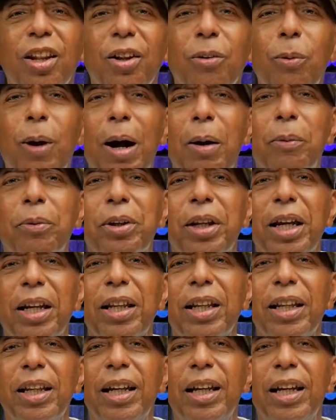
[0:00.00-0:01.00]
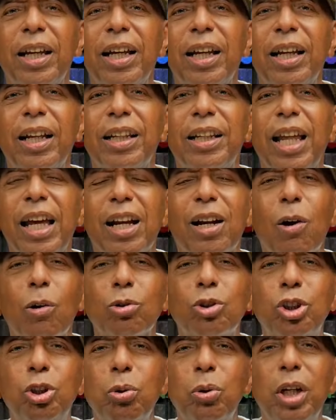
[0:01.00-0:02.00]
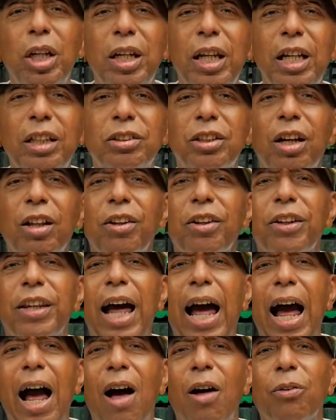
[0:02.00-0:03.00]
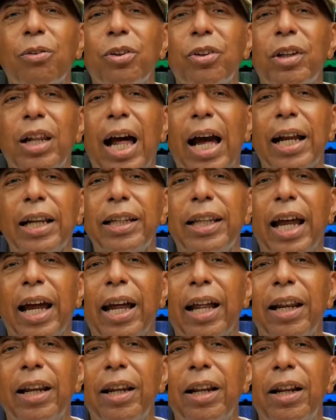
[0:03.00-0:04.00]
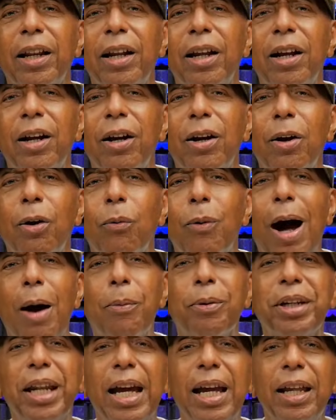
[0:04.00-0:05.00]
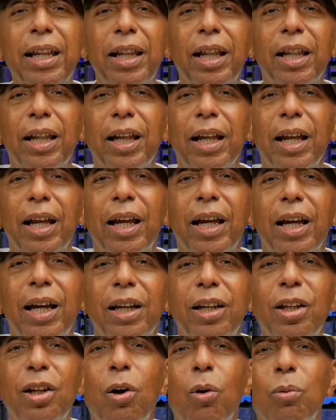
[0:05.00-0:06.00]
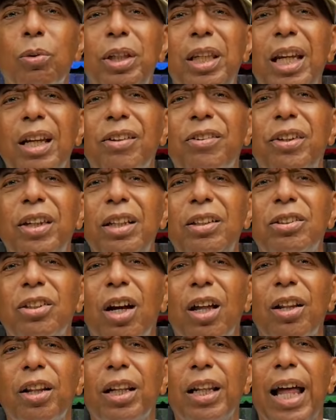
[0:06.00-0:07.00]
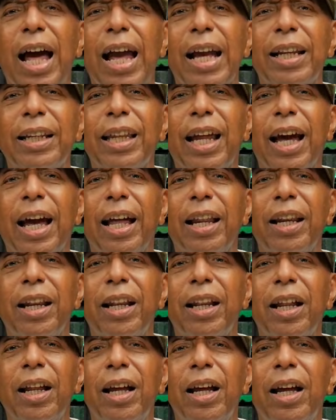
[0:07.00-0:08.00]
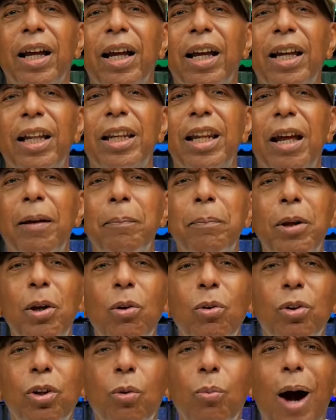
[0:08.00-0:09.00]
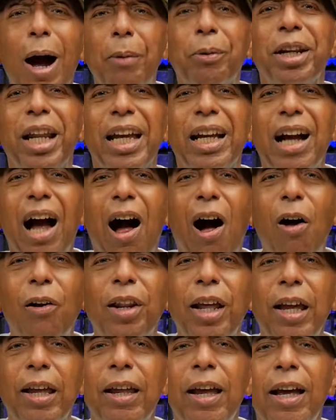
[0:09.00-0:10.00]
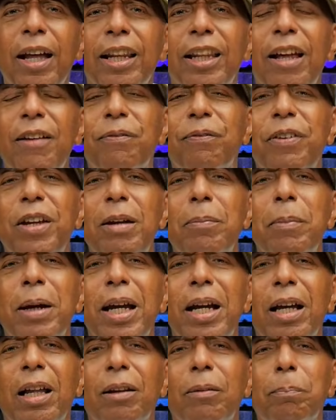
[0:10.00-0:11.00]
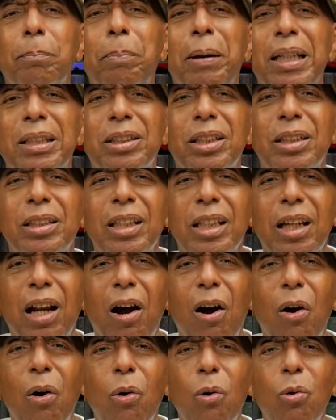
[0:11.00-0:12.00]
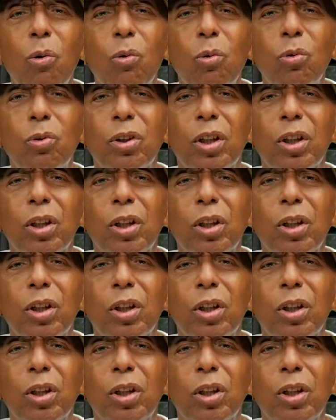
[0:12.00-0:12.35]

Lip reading: Why would they go shoot in each other's houses like that? Why would they, diss each other like that in their music? Why would they call they female bitches and hoes?